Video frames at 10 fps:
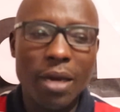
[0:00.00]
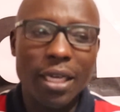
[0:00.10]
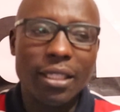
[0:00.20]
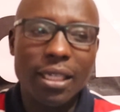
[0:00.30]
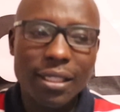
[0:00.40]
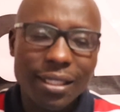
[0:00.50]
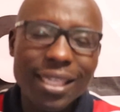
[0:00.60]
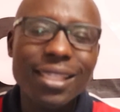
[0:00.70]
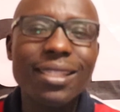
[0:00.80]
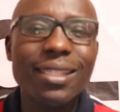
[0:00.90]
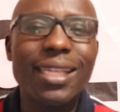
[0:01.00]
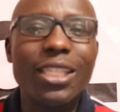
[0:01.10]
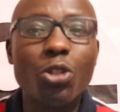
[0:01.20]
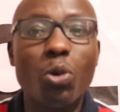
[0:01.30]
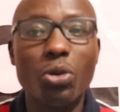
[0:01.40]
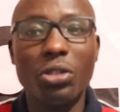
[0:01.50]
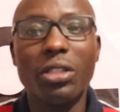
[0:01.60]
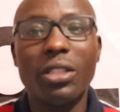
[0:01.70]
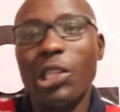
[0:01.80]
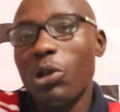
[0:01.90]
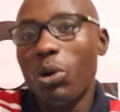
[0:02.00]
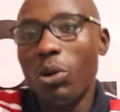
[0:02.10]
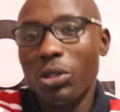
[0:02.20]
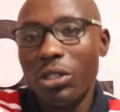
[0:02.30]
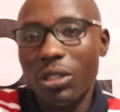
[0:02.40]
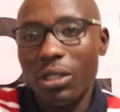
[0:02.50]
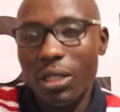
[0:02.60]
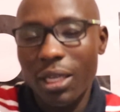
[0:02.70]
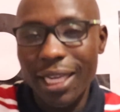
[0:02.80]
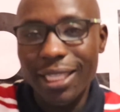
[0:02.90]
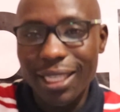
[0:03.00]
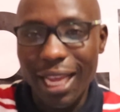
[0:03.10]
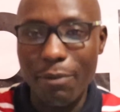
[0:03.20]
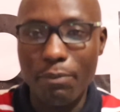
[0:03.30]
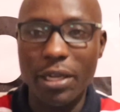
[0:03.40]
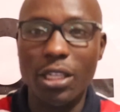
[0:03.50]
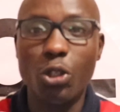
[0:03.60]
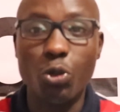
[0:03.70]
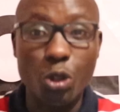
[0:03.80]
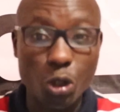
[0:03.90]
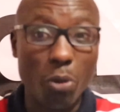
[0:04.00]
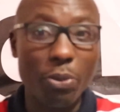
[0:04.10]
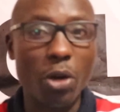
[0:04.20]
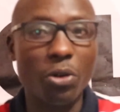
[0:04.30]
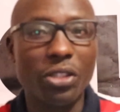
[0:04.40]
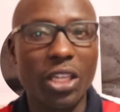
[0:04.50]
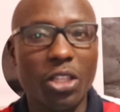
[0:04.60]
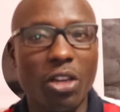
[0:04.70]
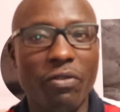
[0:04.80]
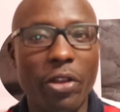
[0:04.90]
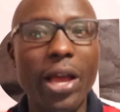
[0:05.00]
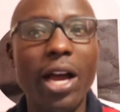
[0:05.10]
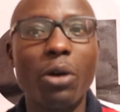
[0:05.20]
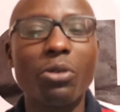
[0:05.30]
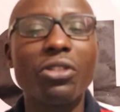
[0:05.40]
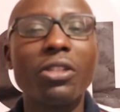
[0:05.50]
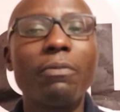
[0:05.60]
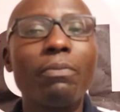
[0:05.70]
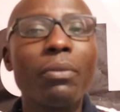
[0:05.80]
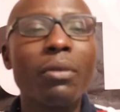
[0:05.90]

But since they told the Joho's linked company to stop the construction of the warehouse,